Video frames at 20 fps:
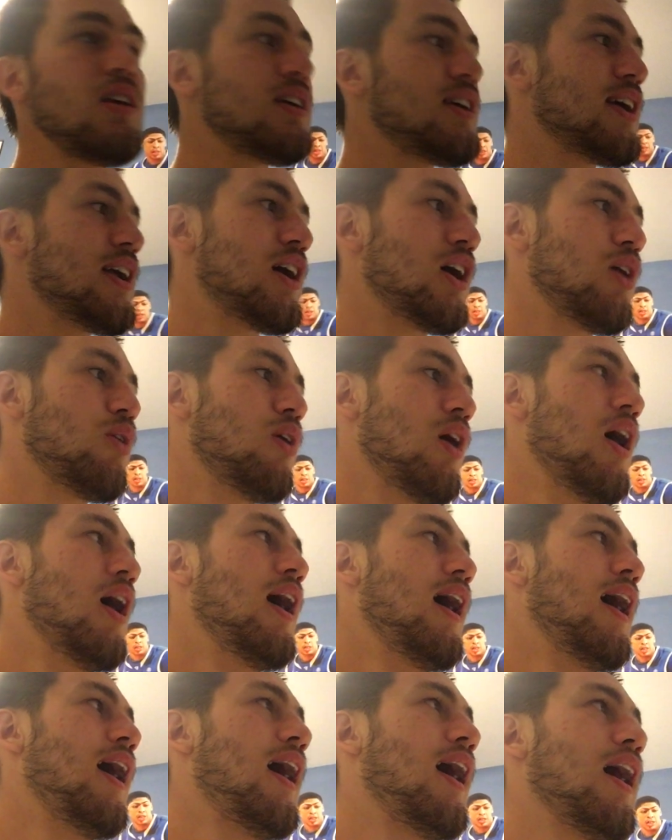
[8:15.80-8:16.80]
you know,
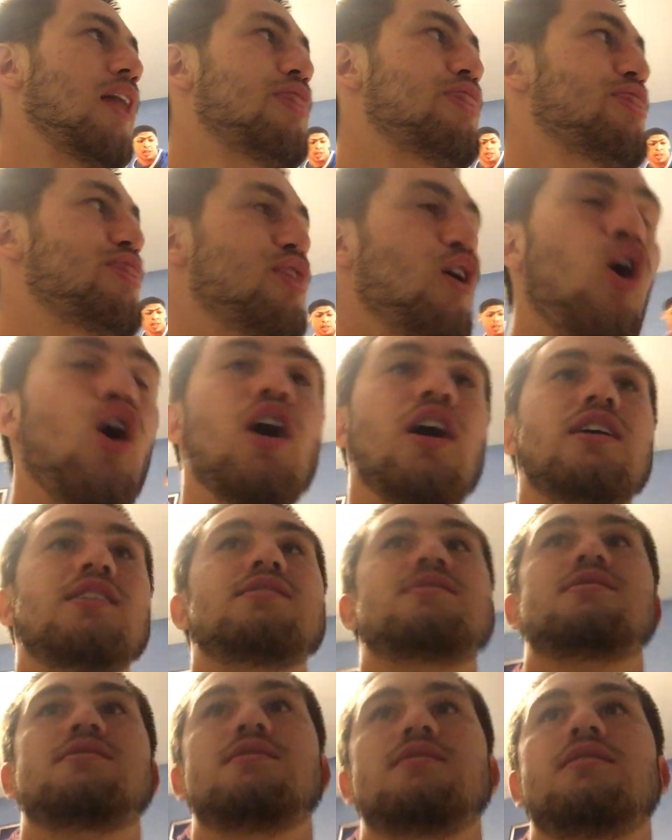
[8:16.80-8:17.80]
I
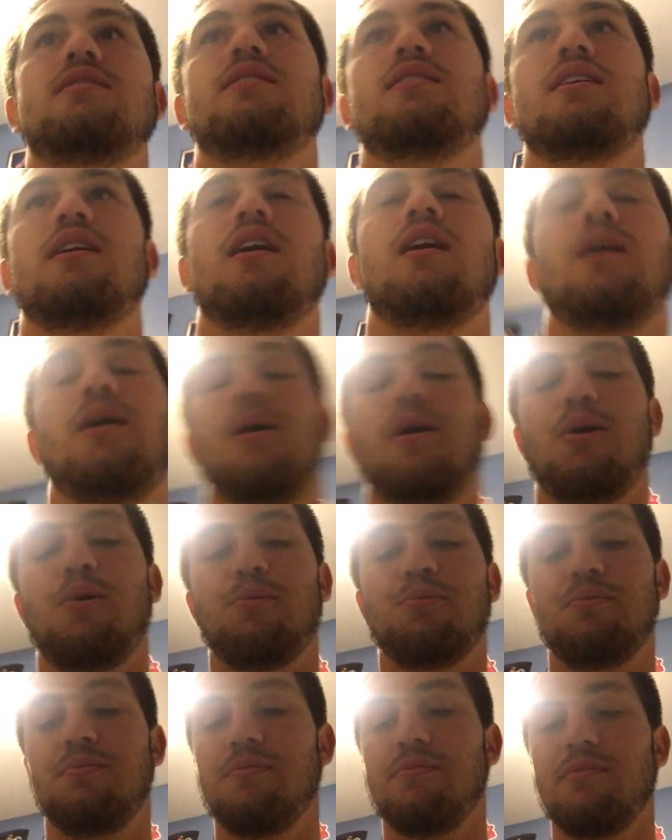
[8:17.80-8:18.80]
thought
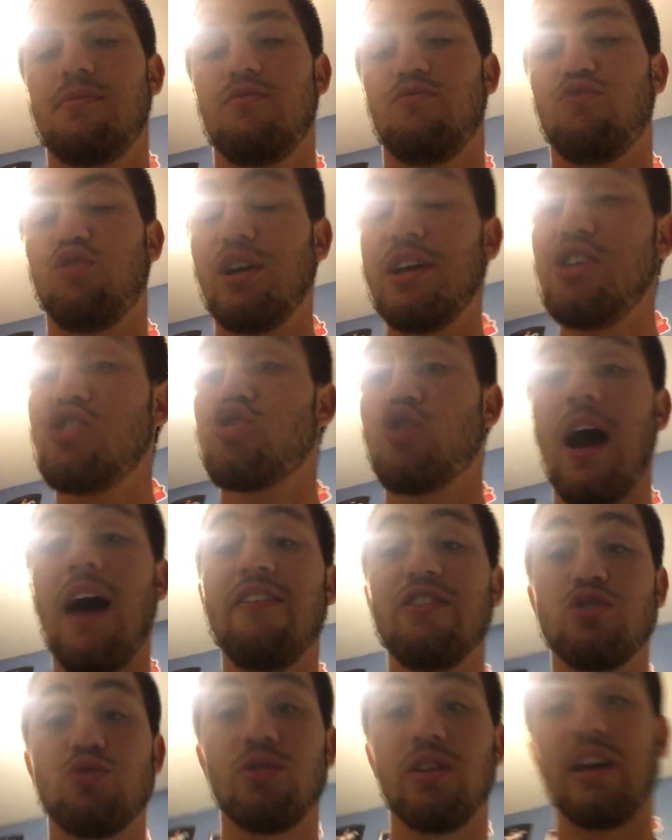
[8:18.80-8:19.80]
Reed
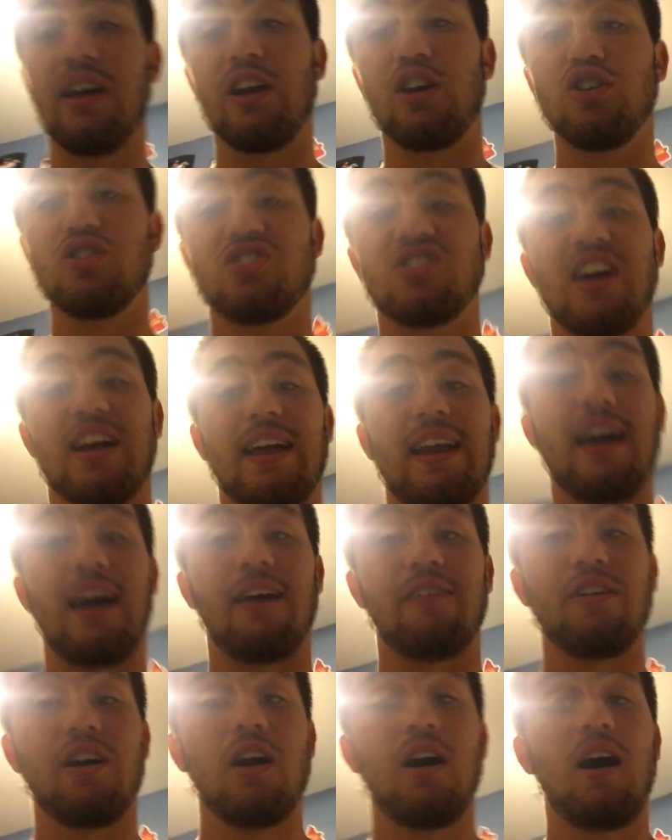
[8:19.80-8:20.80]
Travis really had a good second
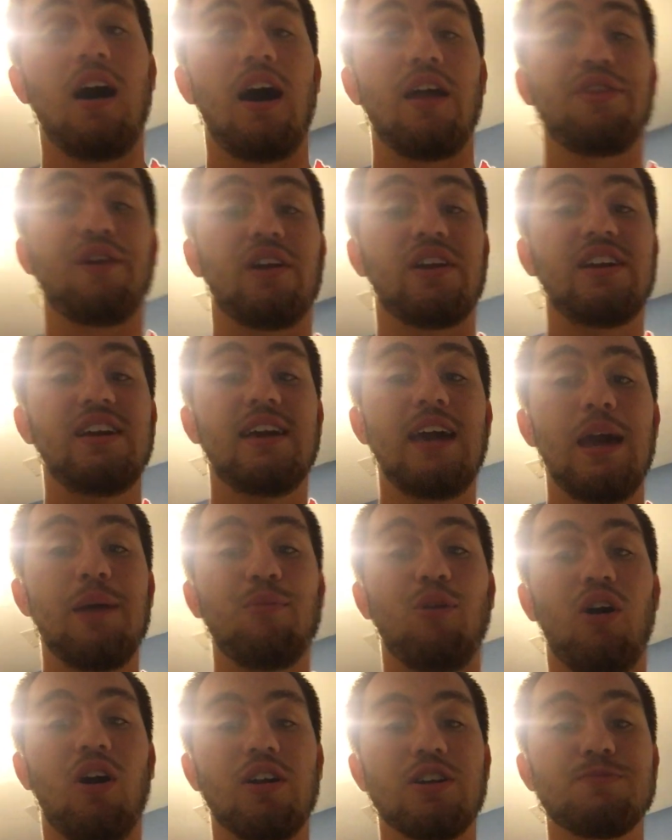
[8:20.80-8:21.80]
half. I thought he
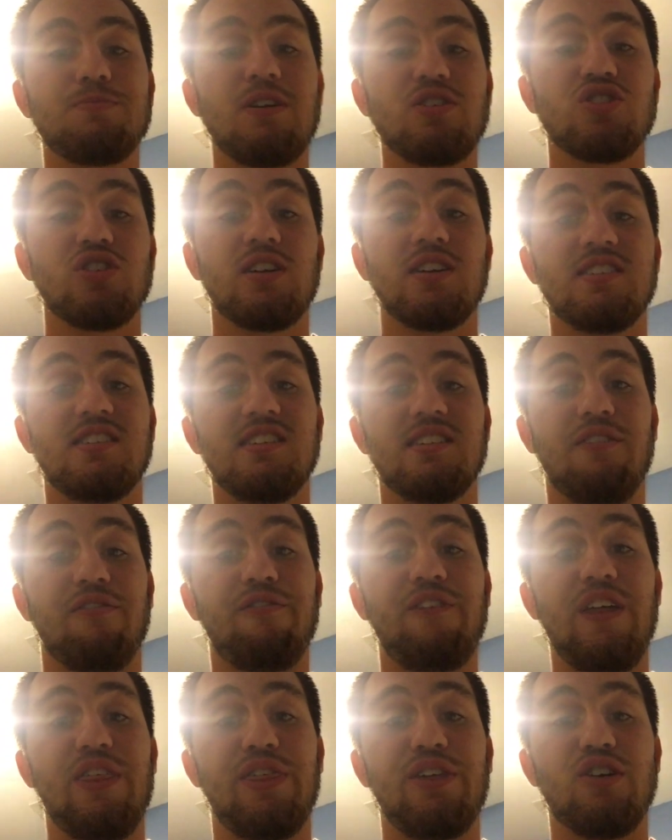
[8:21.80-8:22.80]
came on, especially because he's a
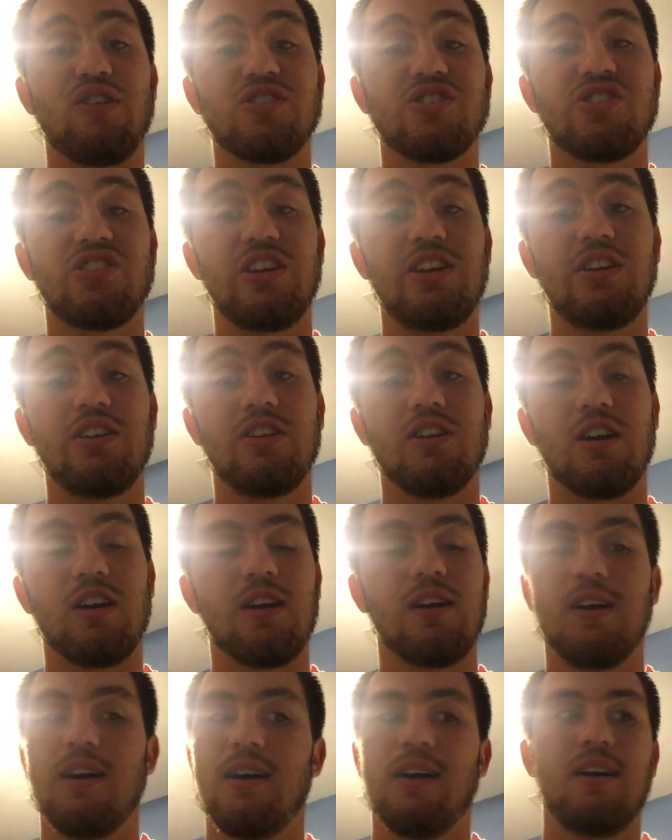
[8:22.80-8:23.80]
fifth-year
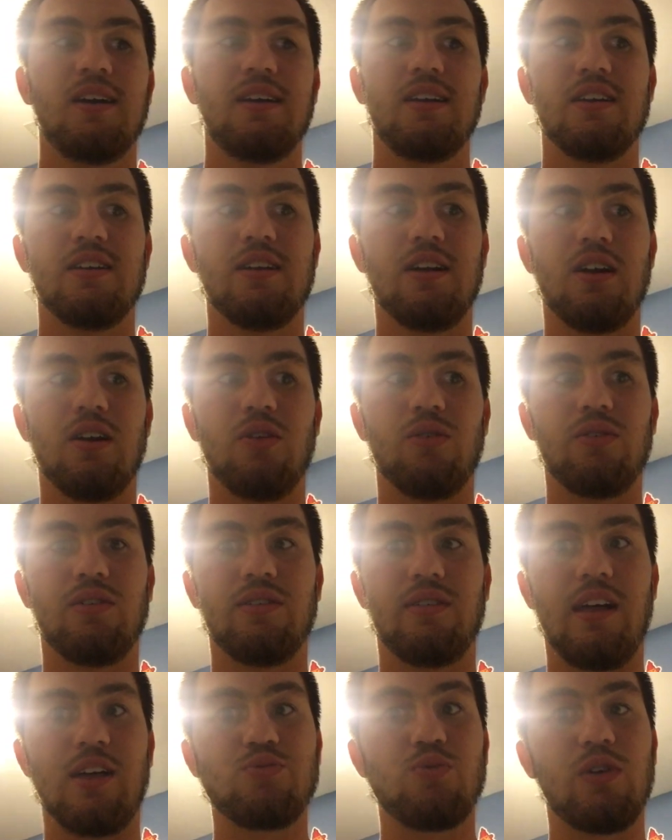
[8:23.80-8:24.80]
senior. You know,
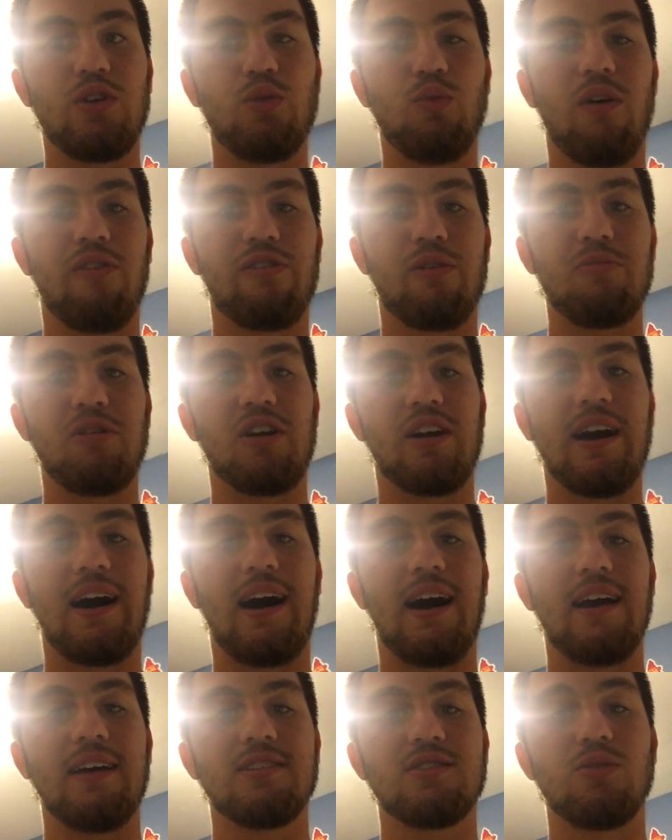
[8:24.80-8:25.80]
that's what you want from your
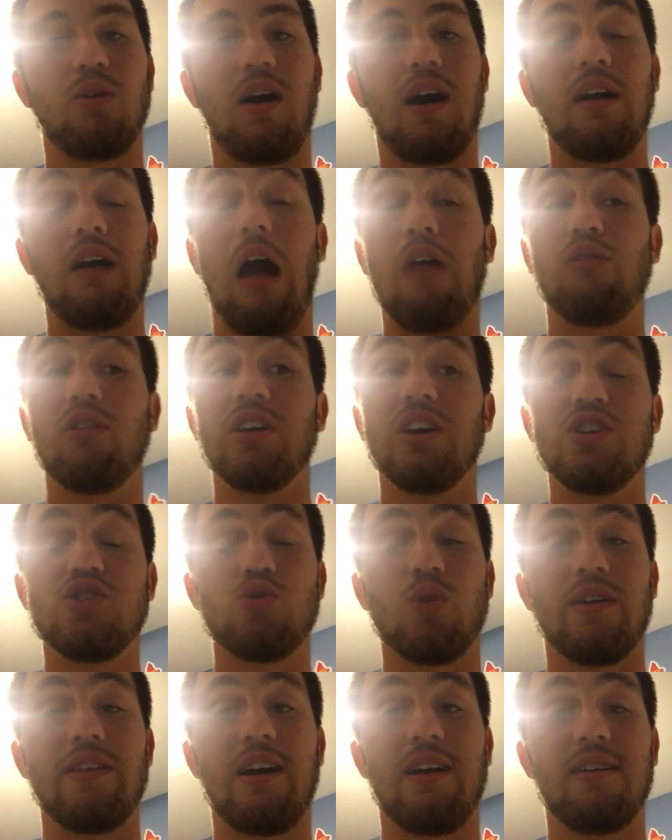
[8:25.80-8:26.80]
guy. So I really
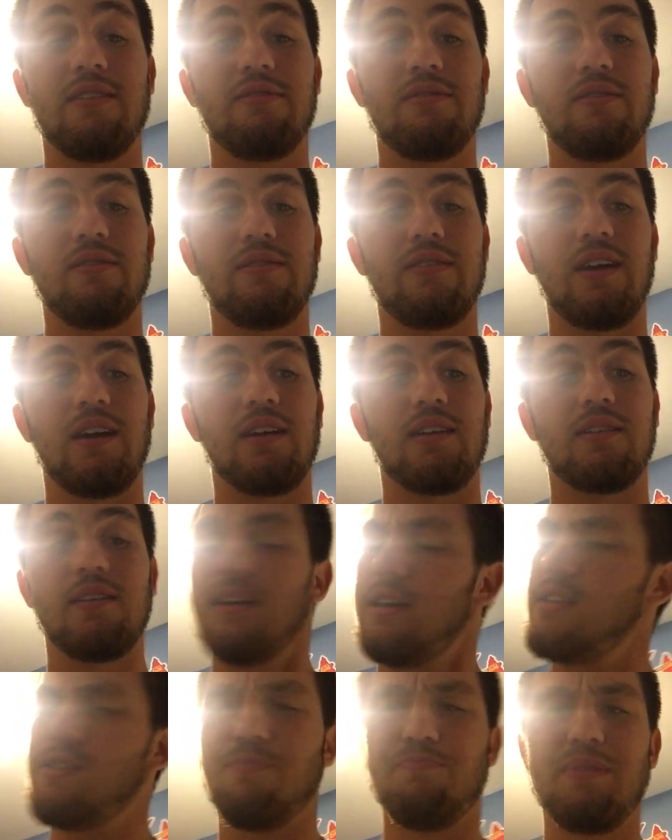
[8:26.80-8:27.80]
enjoyed that. Like,
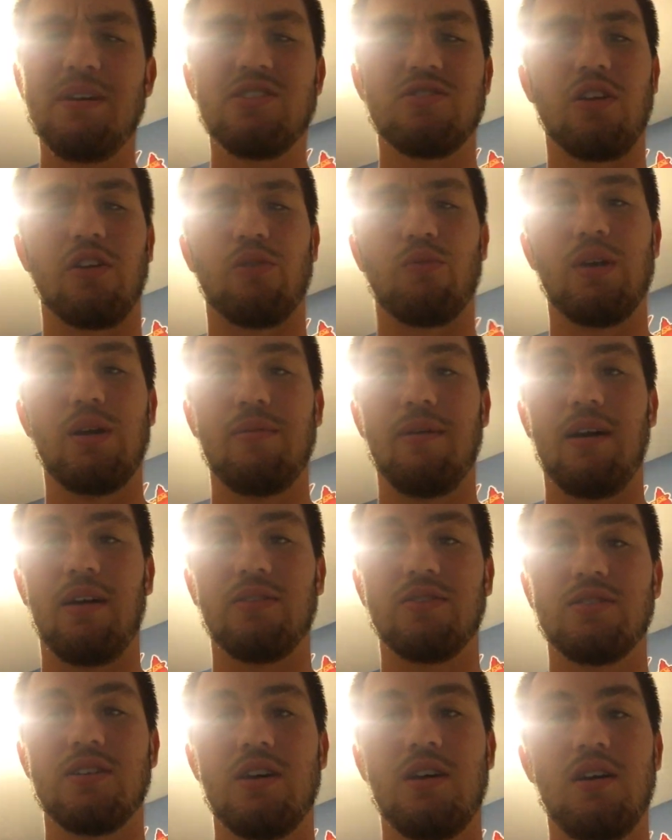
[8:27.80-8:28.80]
he's a beast on the
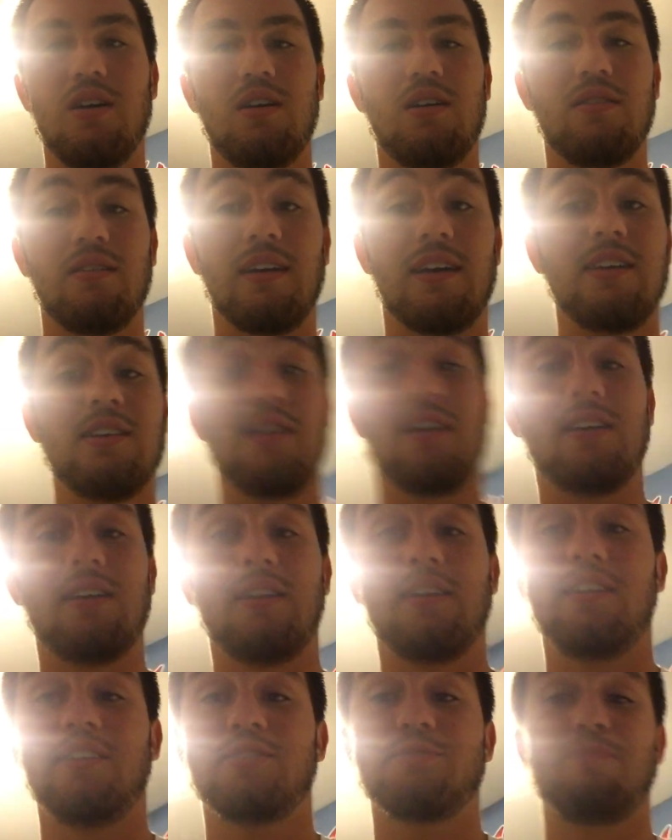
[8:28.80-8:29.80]
rebounds. Like,
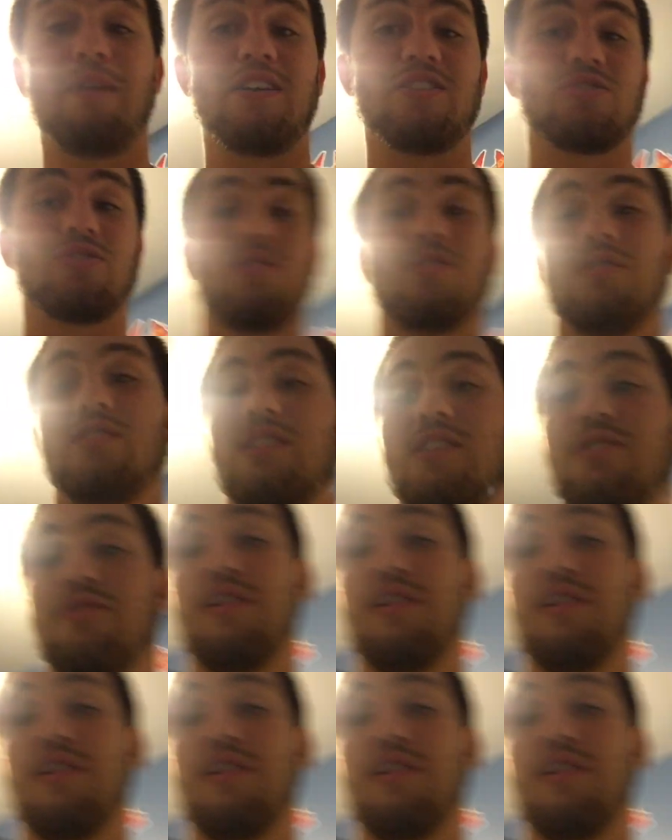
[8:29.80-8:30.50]
he's special. He